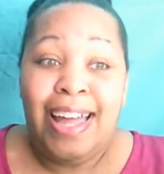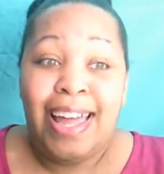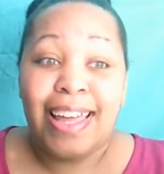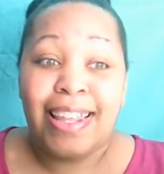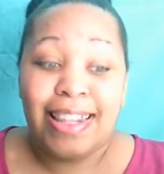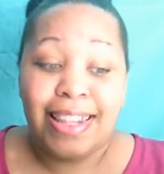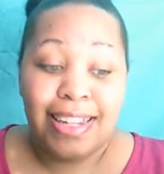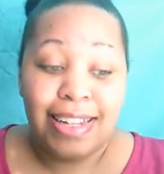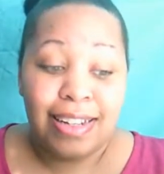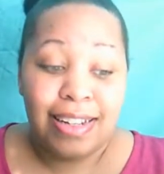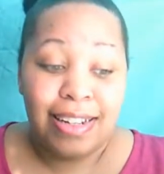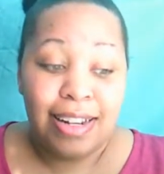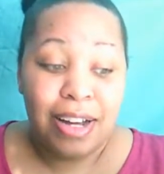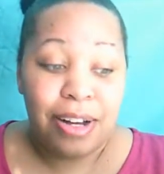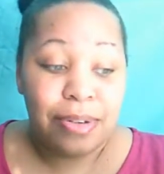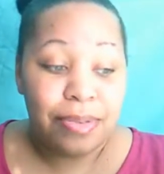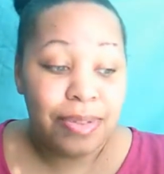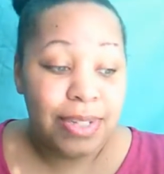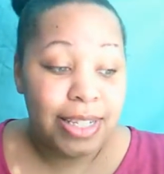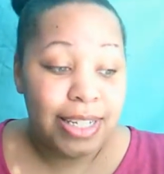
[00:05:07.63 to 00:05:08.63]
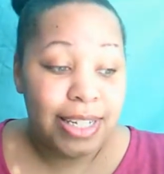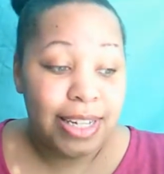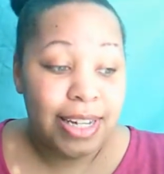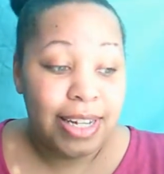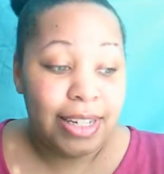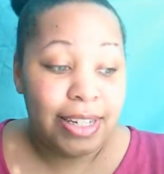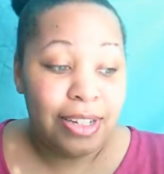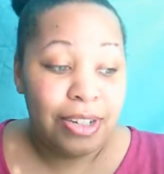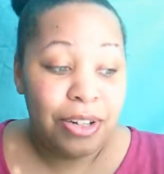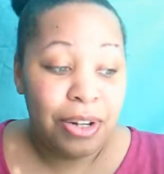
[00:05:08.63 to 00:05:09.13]
and then I was
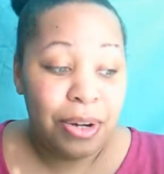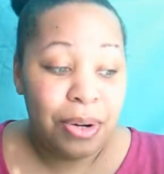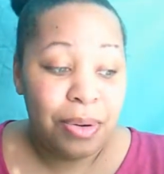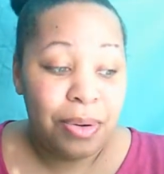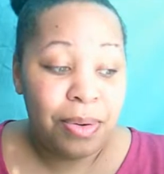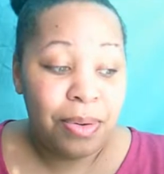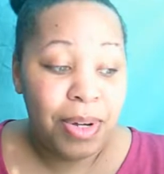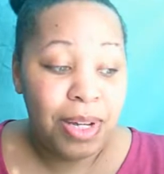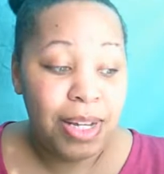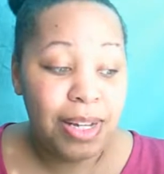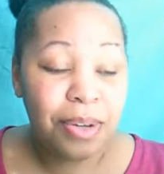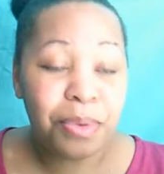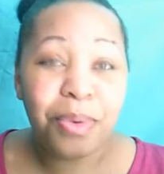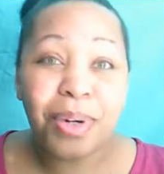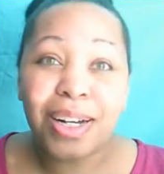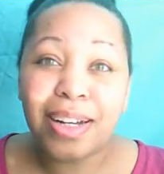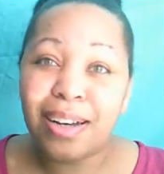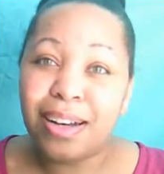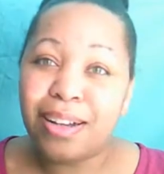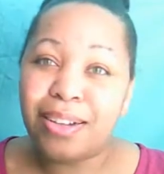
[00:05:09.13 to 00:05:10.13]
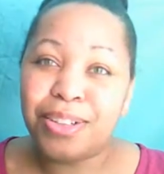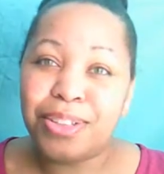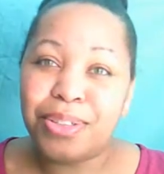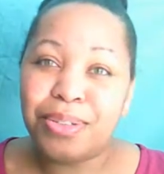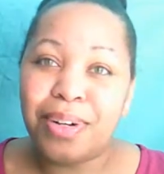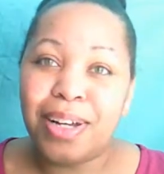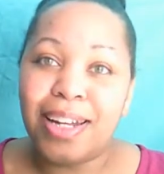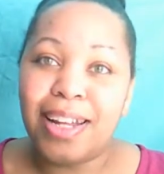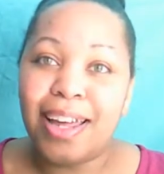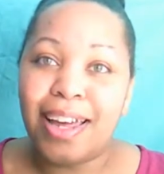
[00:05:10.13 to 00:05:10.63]
like, you know, what color
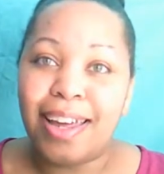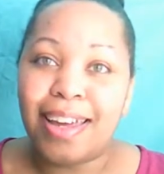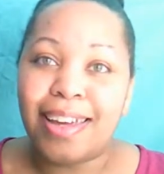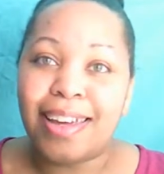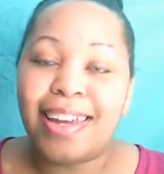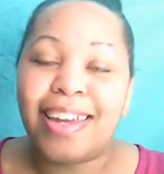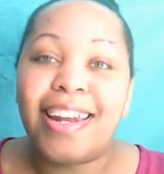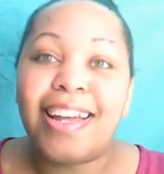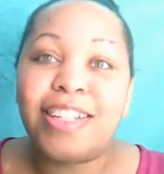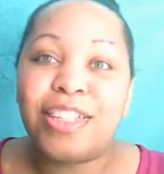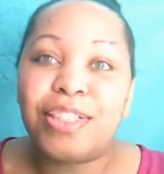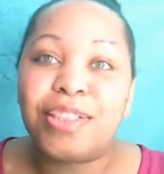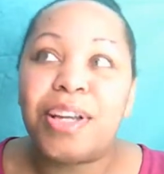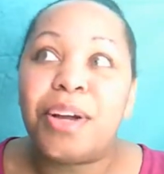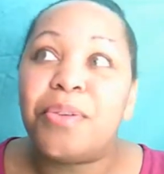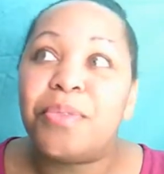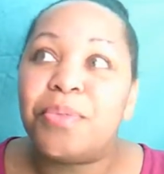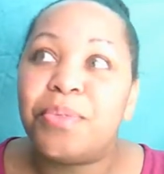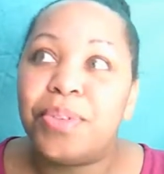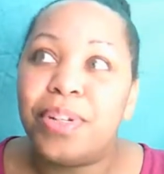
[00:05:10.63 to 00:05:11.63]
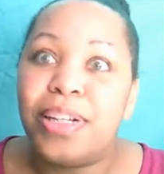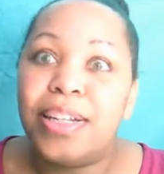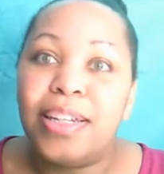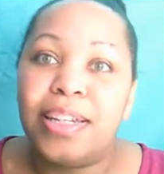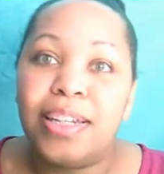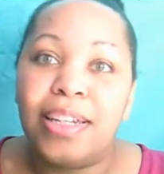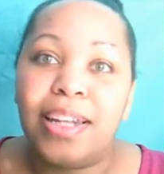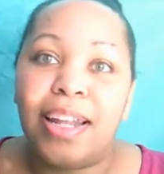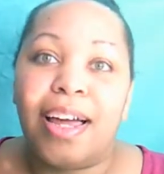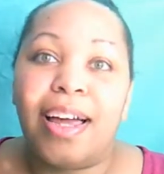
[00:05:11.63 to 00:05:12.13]
do I like? And I
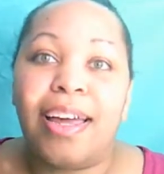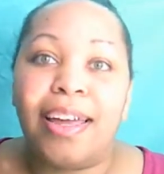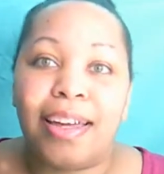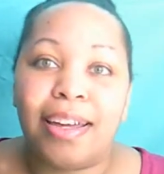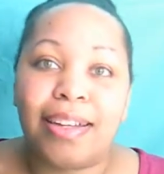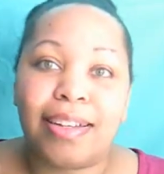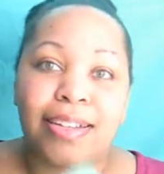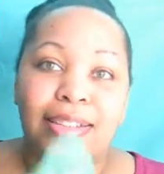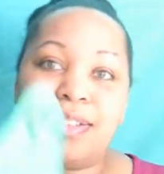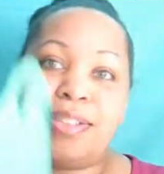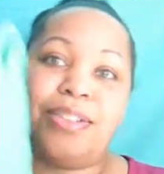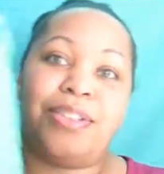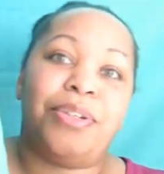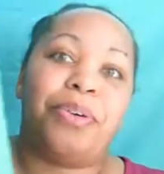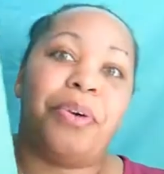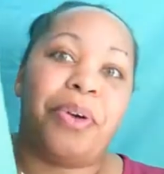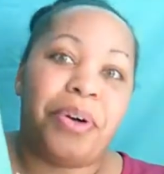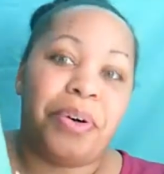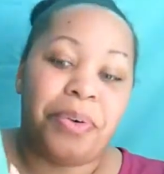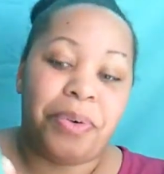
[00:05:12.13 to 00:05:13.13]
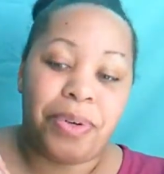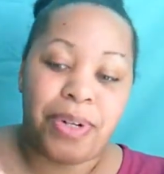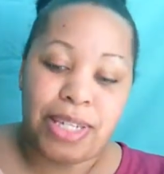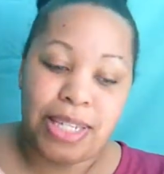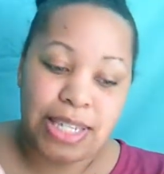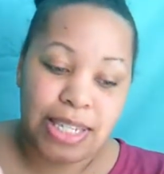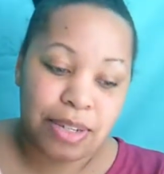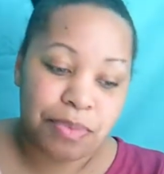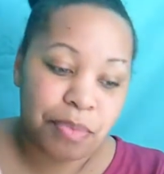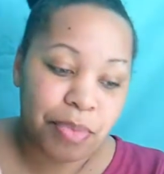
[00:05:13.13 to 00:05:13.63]
really like
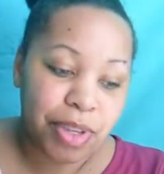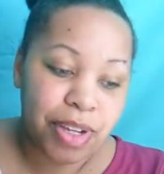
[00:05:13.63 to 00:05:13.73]
turquoise.